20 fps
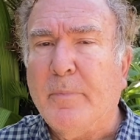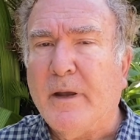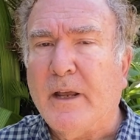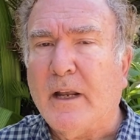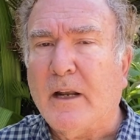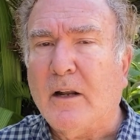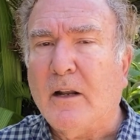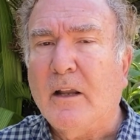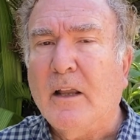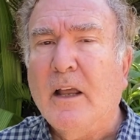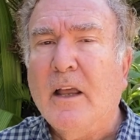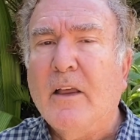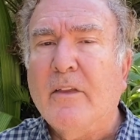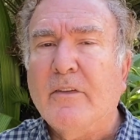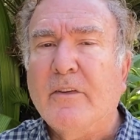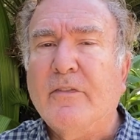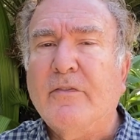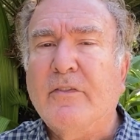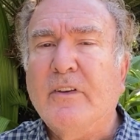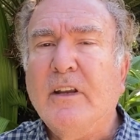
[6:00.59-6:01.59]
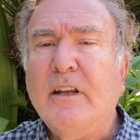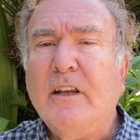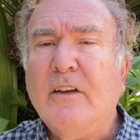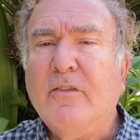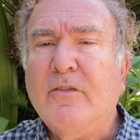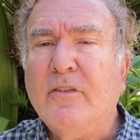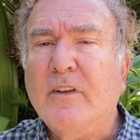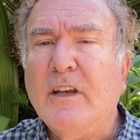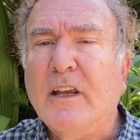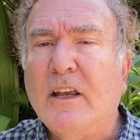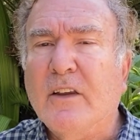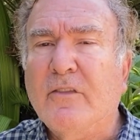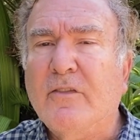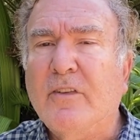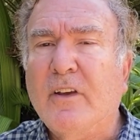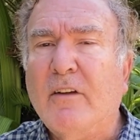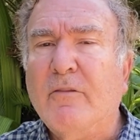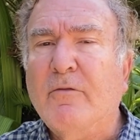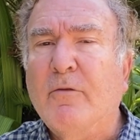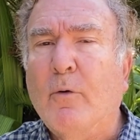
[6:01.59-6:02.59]
Panel, the CDC has
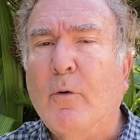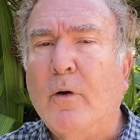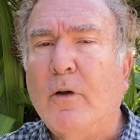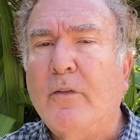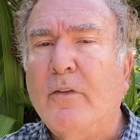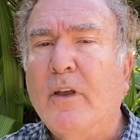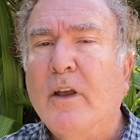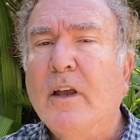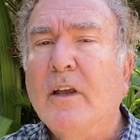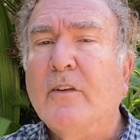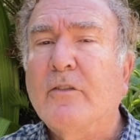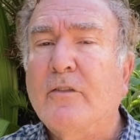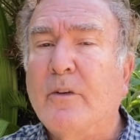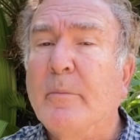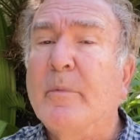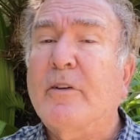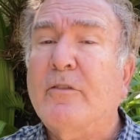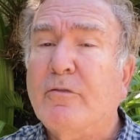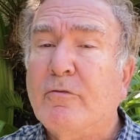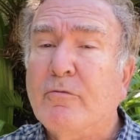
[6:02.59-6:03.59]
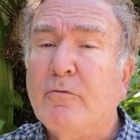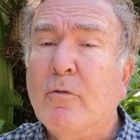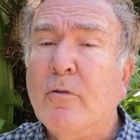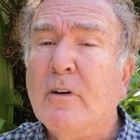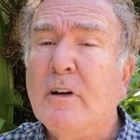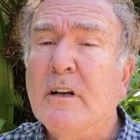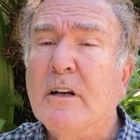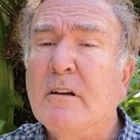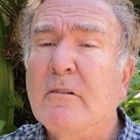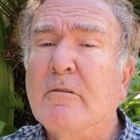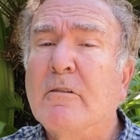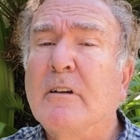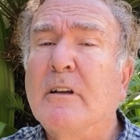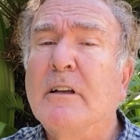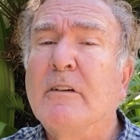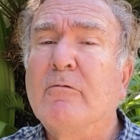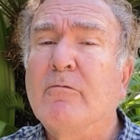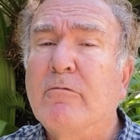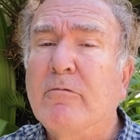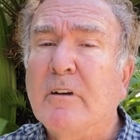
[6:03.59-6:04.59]
set forth some
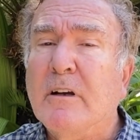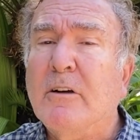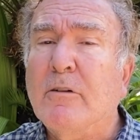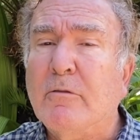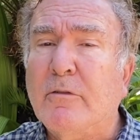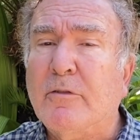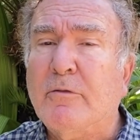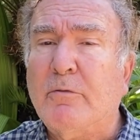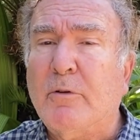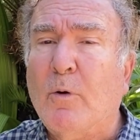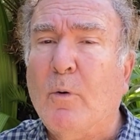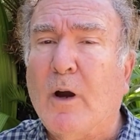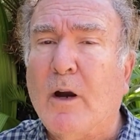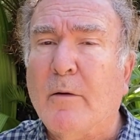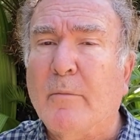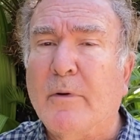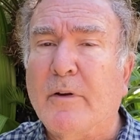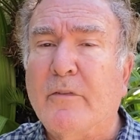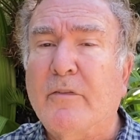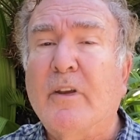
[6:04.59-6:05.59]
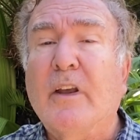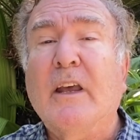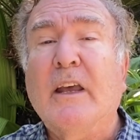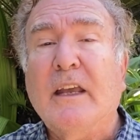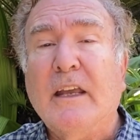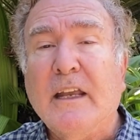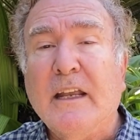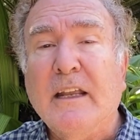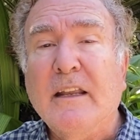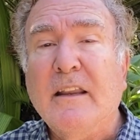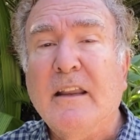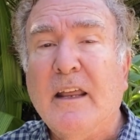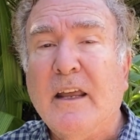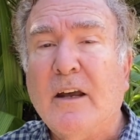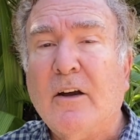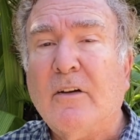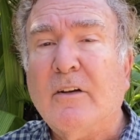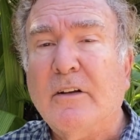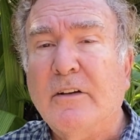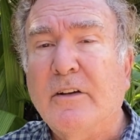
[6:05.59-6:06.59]
extraordinarily rigorous requirements in
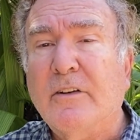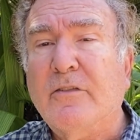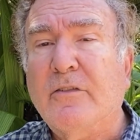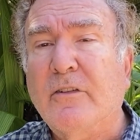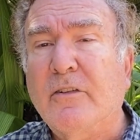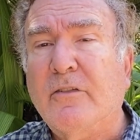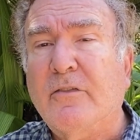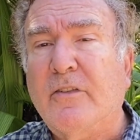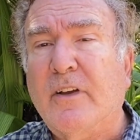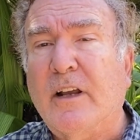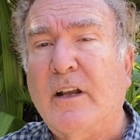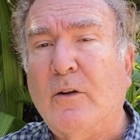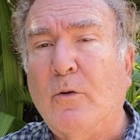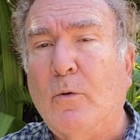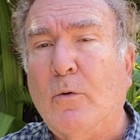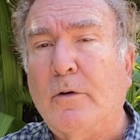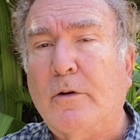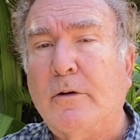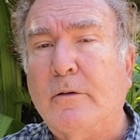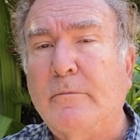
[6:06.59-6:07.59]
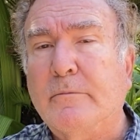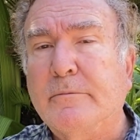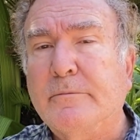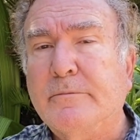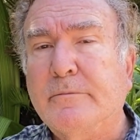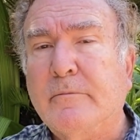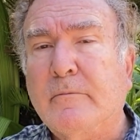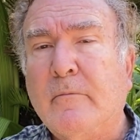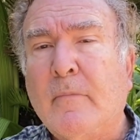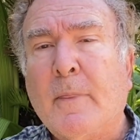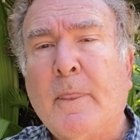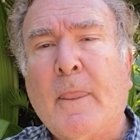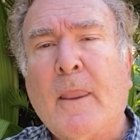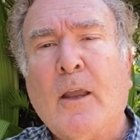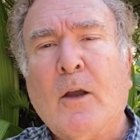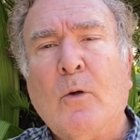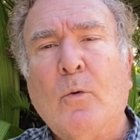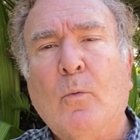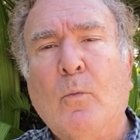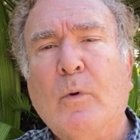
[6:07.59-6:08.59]
their conditional sail order.
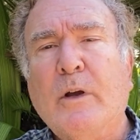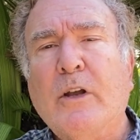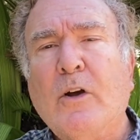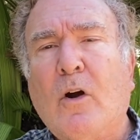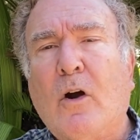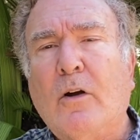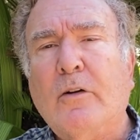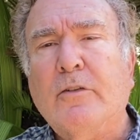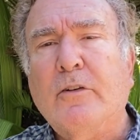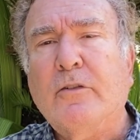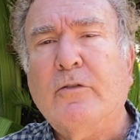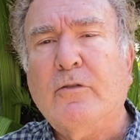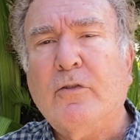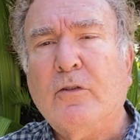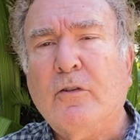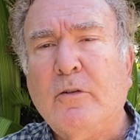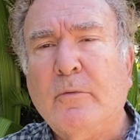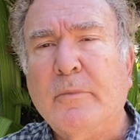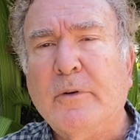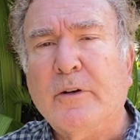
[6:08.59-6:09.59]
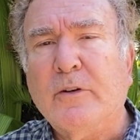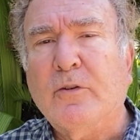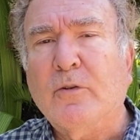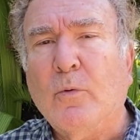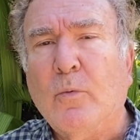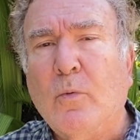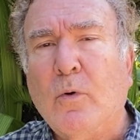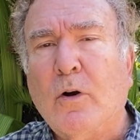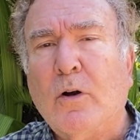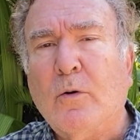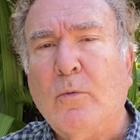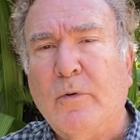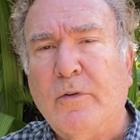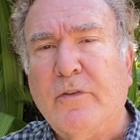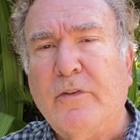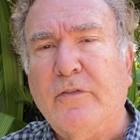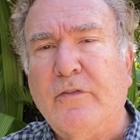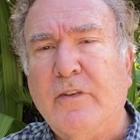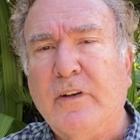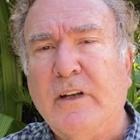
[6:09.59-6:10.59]
We are determined to work
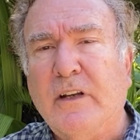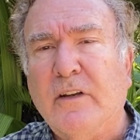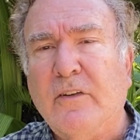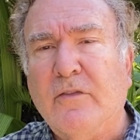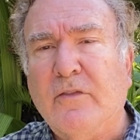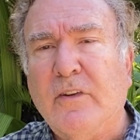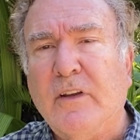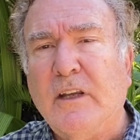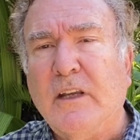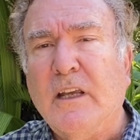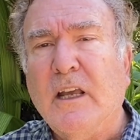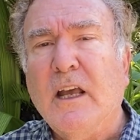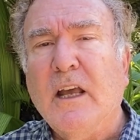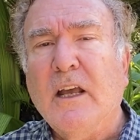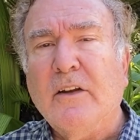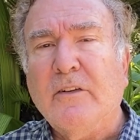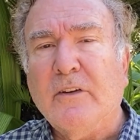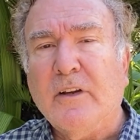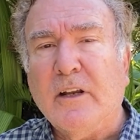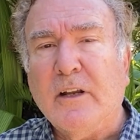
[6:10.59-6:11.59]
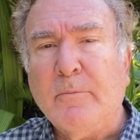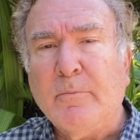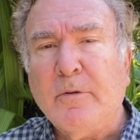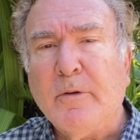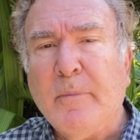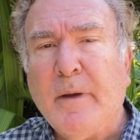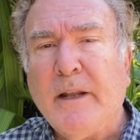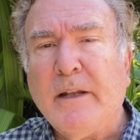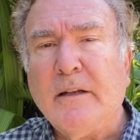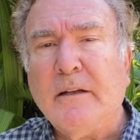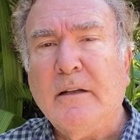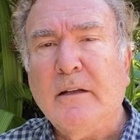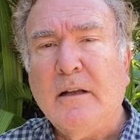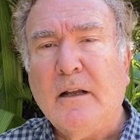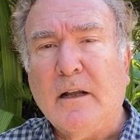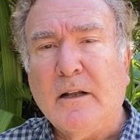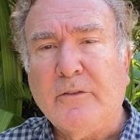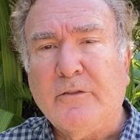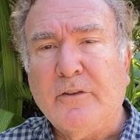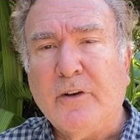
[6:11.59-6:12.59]
with the CDC to implement,
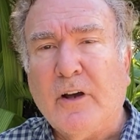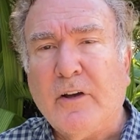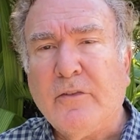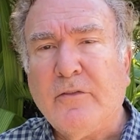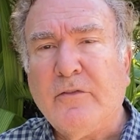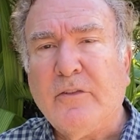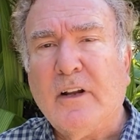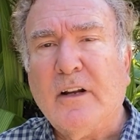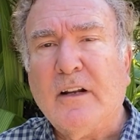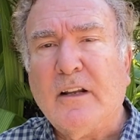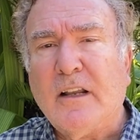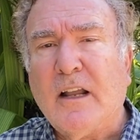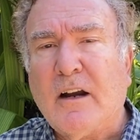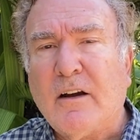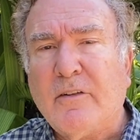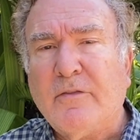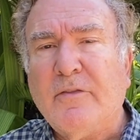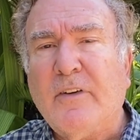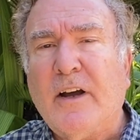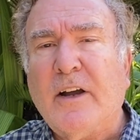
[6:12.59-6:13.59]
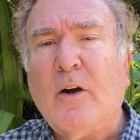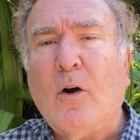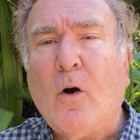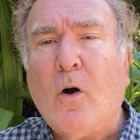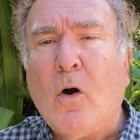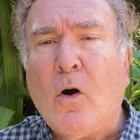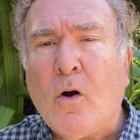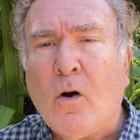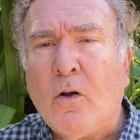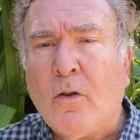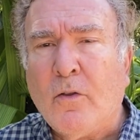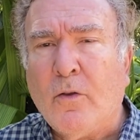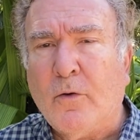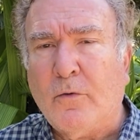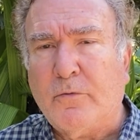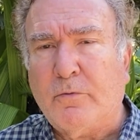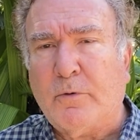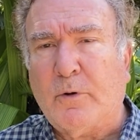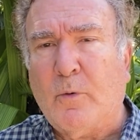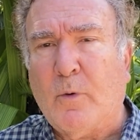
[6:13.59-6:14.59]
adjust, and clarify all
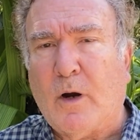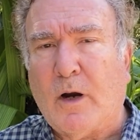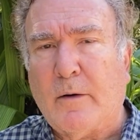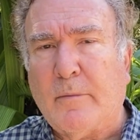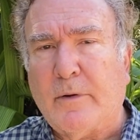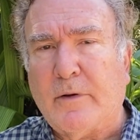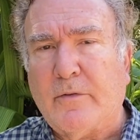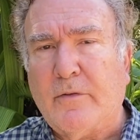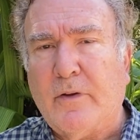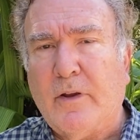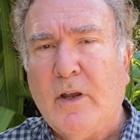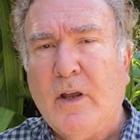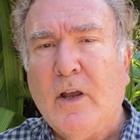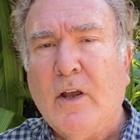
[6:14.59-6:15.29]
those requirements